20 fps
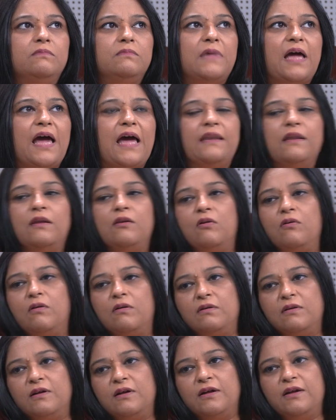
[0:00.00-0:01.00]

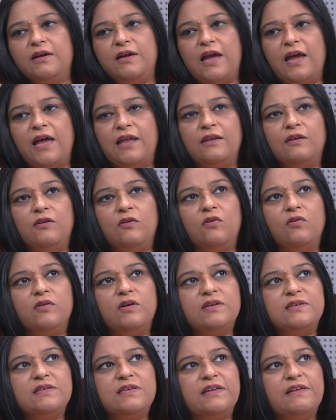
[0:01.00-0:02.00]
analog. Analog
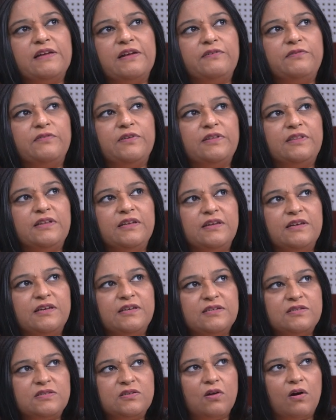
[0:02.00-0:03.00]
is everything
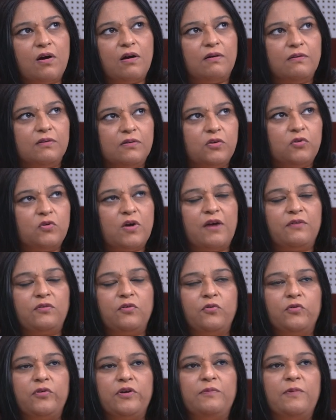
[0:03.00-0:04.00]
is, you have to
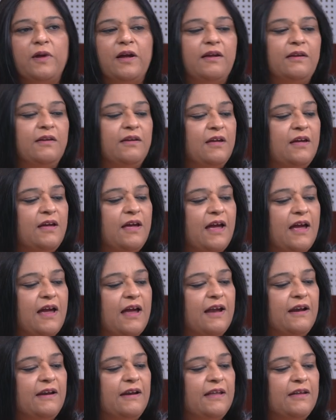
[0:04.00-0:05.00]
do it by
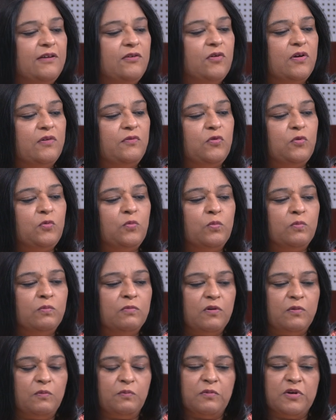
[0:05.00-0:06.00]
hand, like you have to
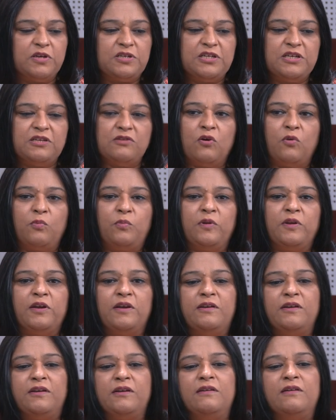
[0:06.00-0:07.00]
machine
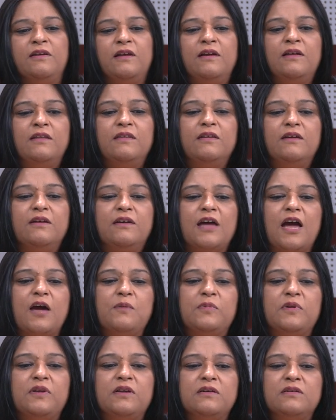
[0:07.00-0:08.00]
operated. The
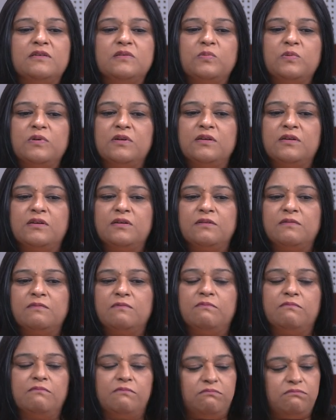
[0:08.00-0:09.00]
cameras were
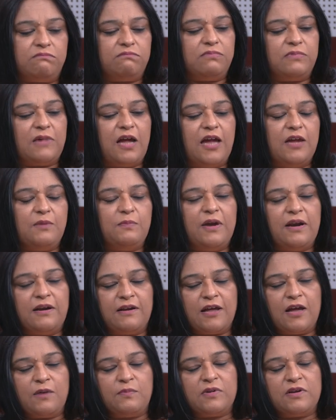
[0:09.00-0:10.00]
high
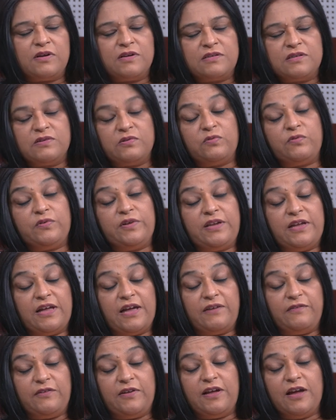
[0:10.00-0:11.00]
band cameras, they were very
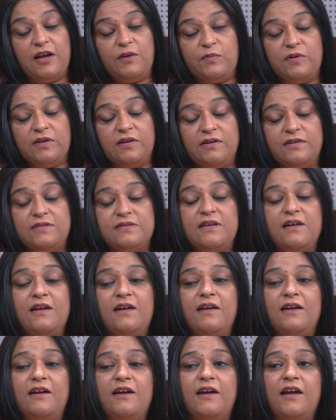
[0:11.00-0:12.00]
heavy cameras,
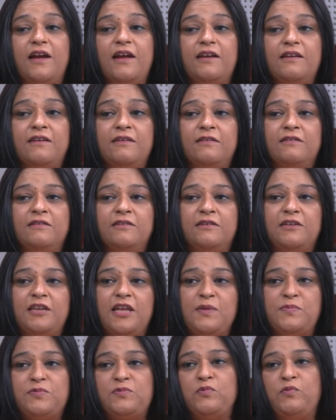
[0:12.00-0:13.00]
and the
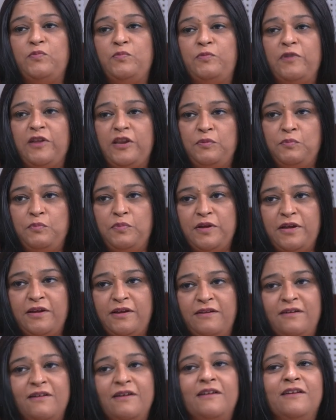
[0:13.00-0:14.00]
tapes were very
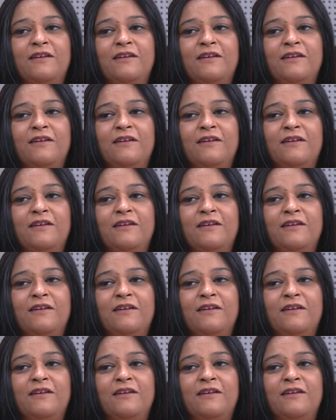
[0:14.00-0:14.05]
big.